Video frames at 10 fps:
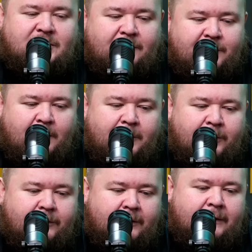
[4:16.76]
stuff coming
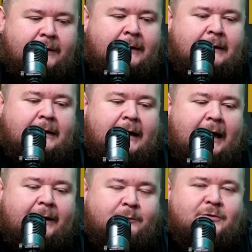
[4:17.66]
out there,
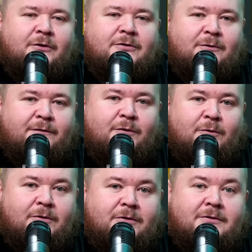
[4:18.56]
and it was also, of
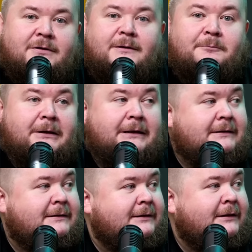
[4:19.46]
course, the
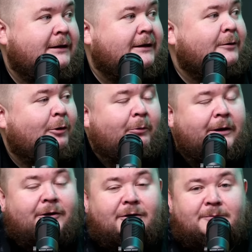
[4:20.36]
place where we
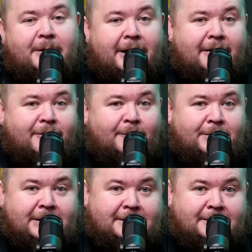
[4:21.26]
announced my health
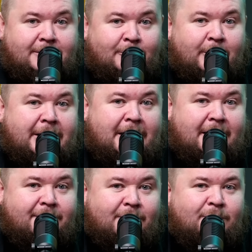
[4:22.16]
update a week and a
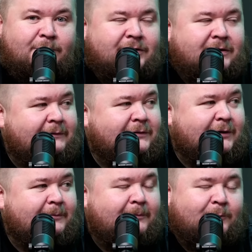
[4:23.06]
half ago and received
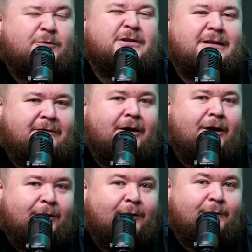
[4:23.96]
some received a
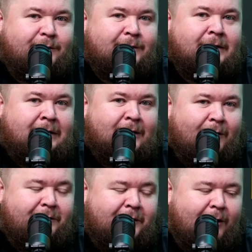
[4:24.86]
lot of love
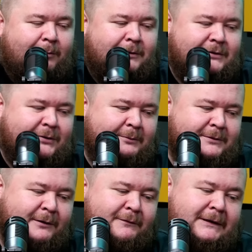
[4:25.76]
off the goblins. So that
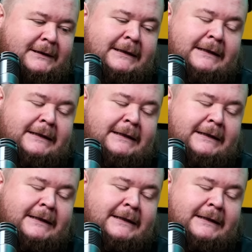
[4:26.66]
was lovely.